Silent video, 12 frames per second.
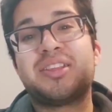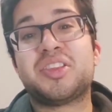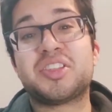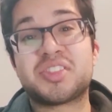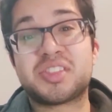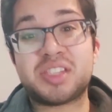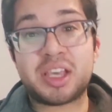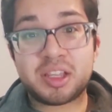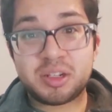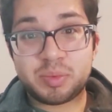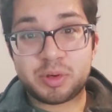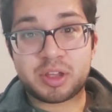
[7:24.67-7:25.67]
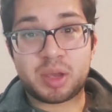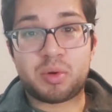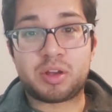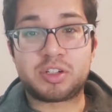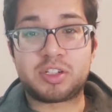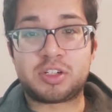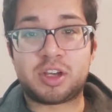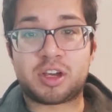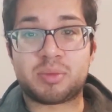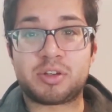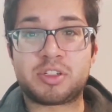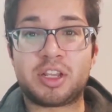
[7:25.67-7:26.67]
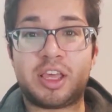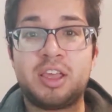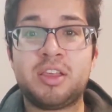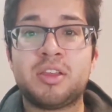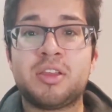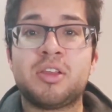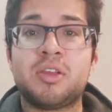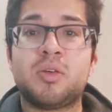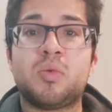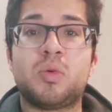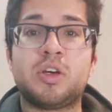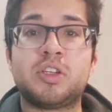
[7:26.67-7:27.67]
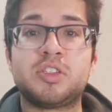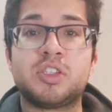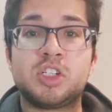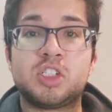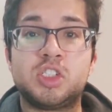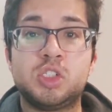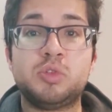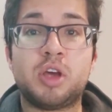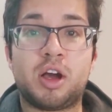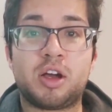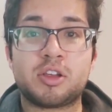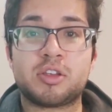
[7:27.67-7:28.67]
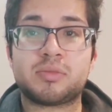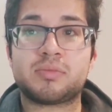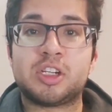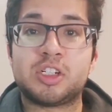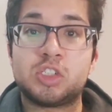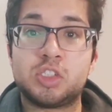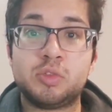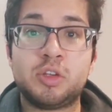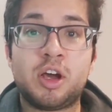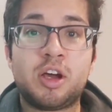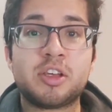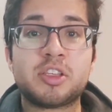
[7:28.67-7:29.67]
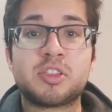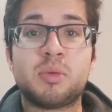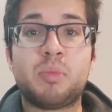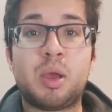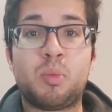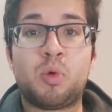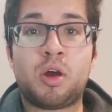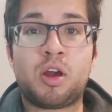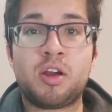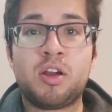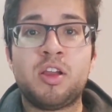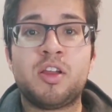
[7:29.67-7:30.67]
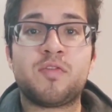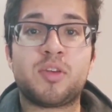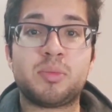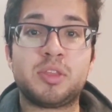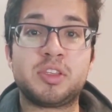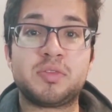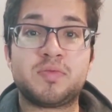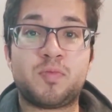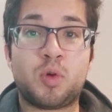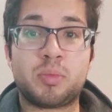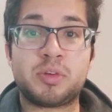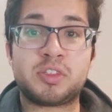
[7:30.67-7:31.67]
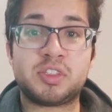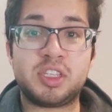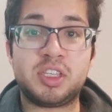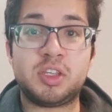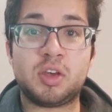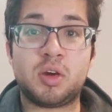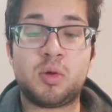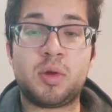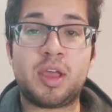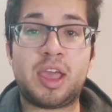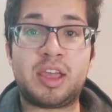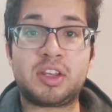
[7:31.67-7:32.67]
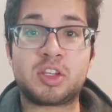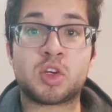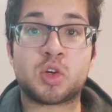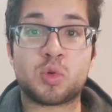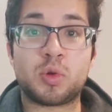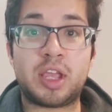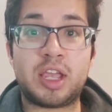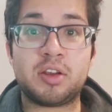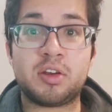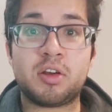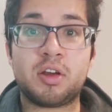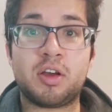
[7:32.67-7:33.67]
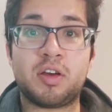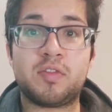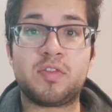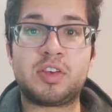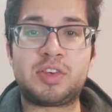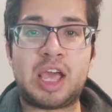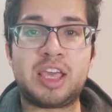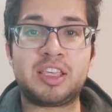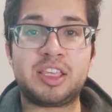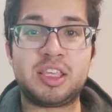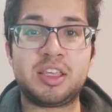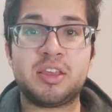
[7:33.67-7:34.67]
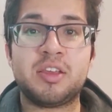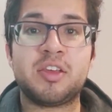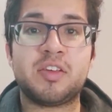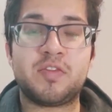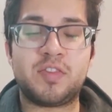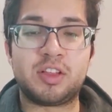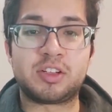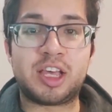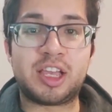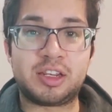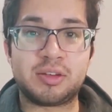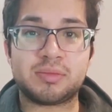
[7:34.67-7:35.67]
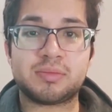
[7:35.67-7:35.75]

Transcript: The second book I wanted to talk about today was Shoe Dog. Shoe Dog is a memoir from this former CEO and creator of Nike, Phil Knight.